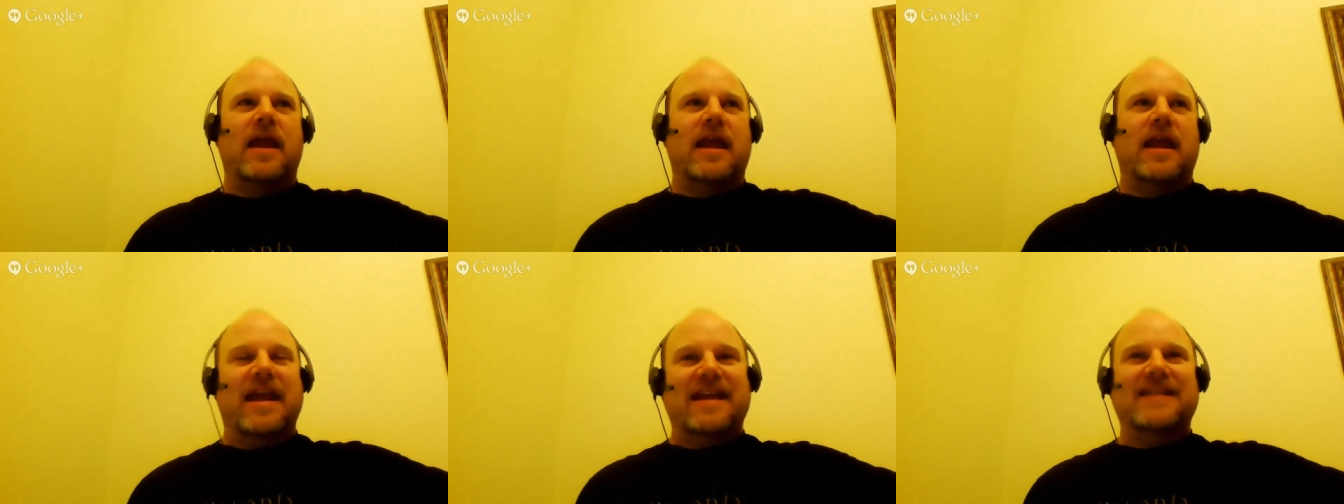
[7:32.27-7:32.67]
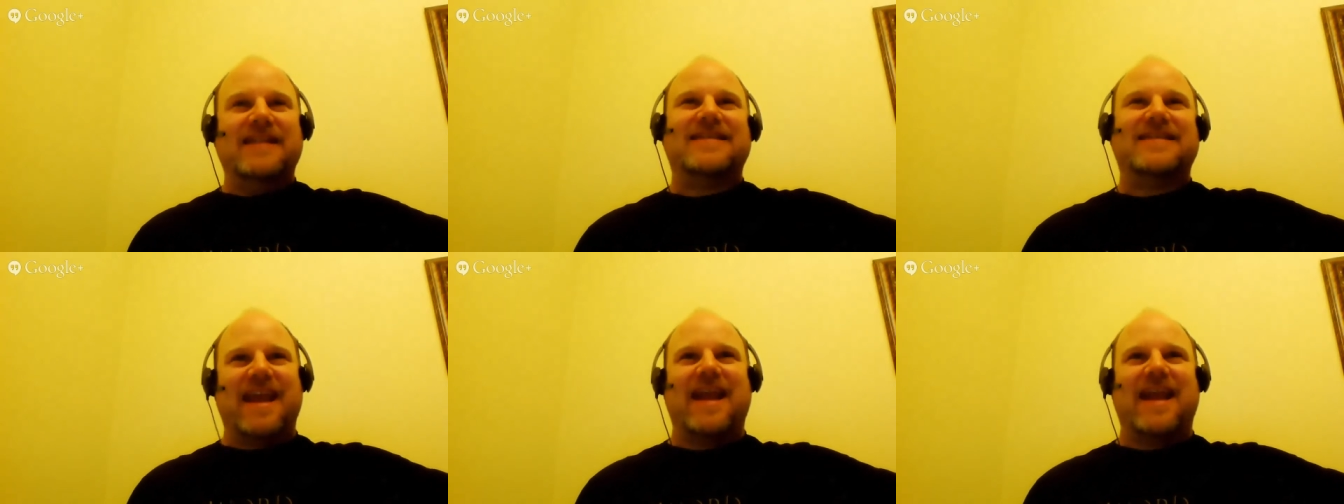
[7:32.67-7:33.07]

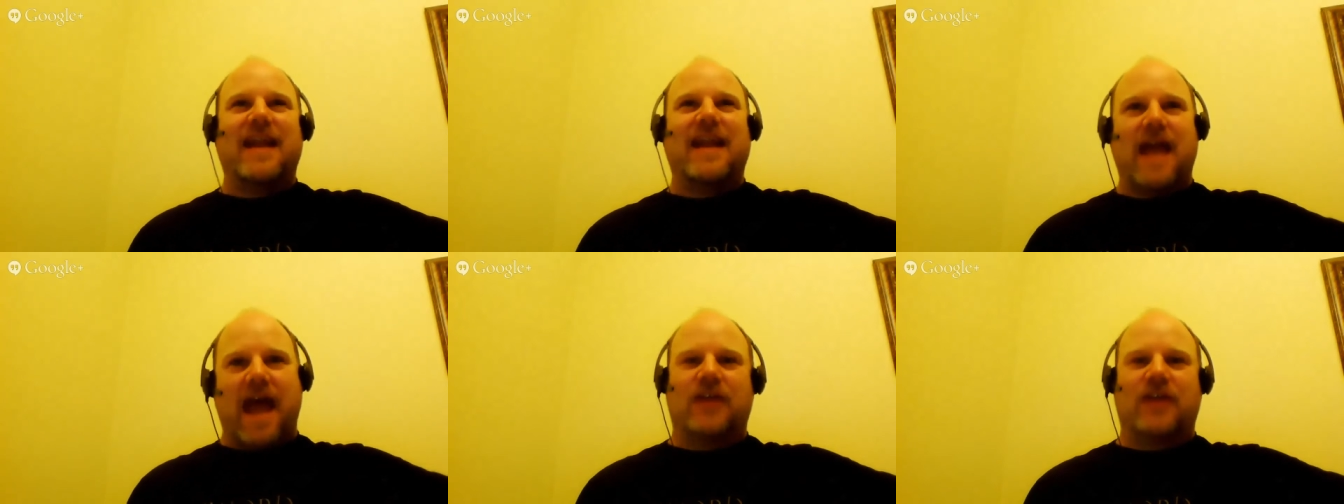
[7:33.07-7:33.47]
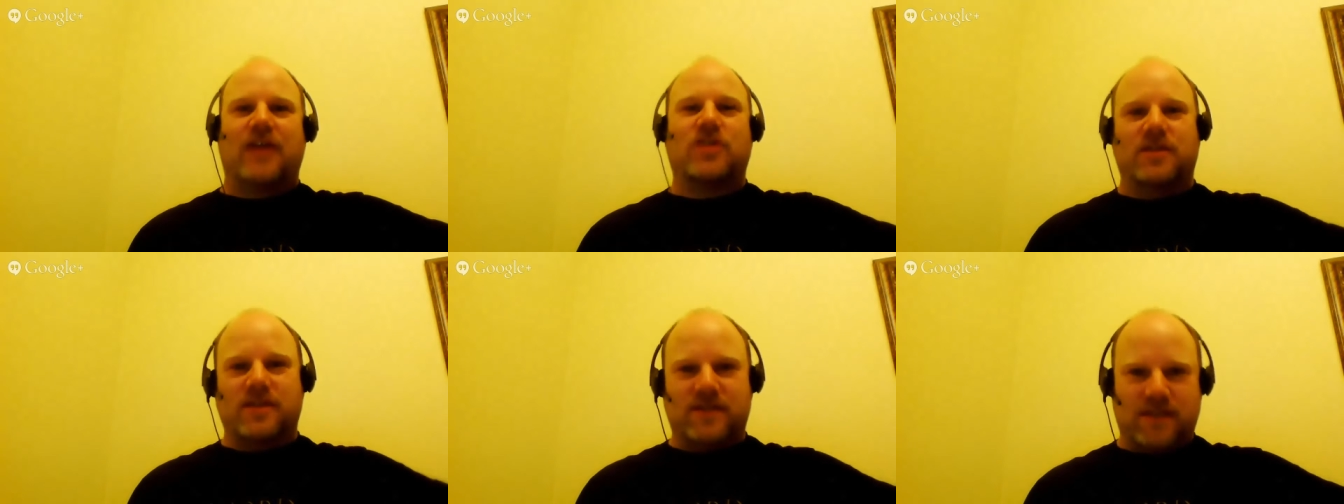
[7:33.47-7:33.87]
insane
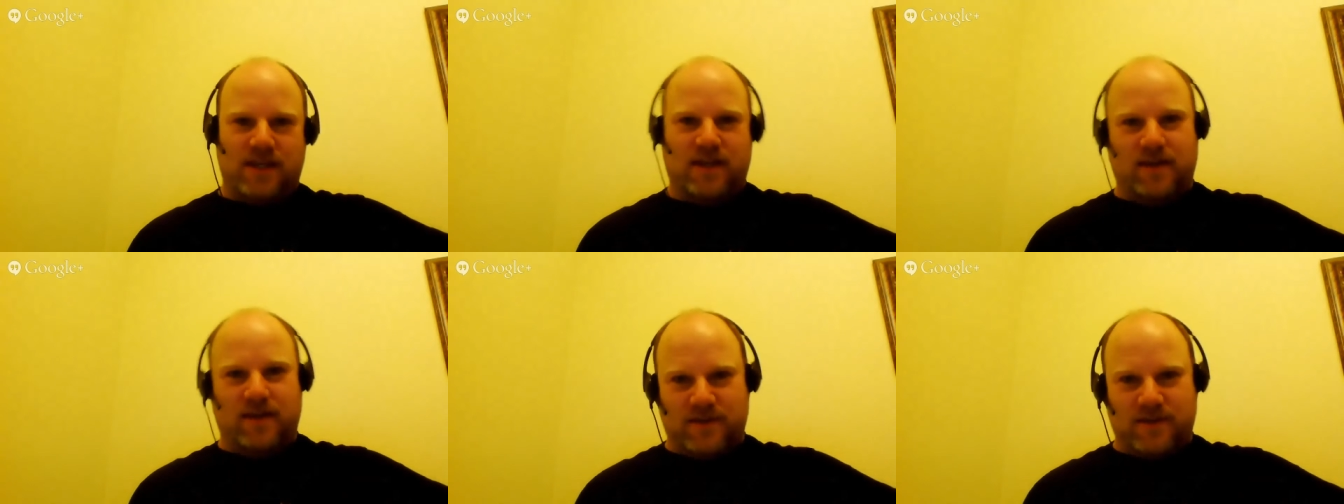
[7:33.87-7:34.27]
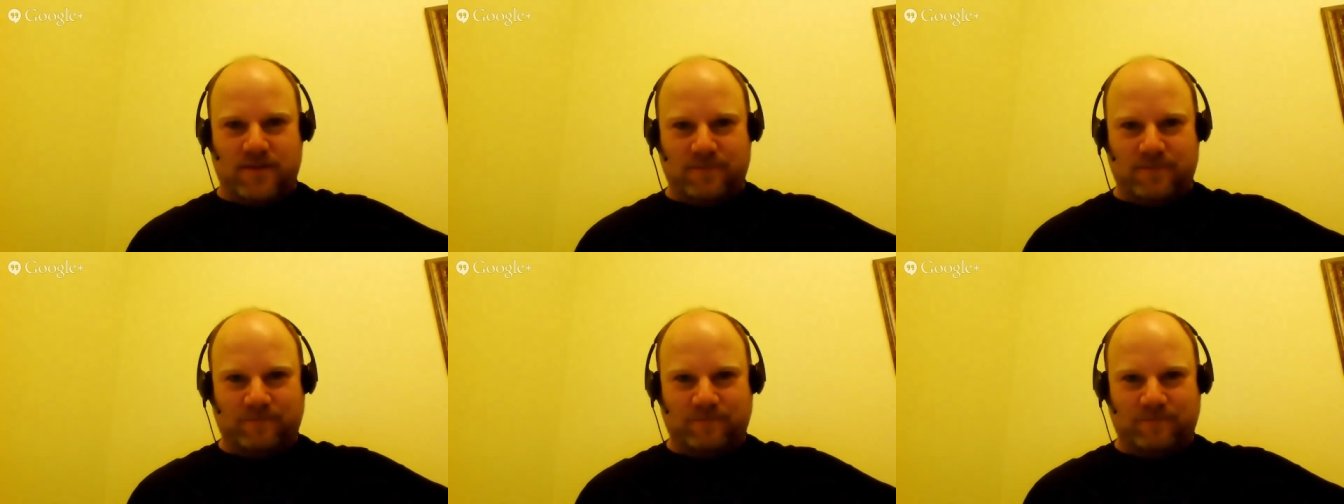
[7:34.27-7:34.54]
action scenes.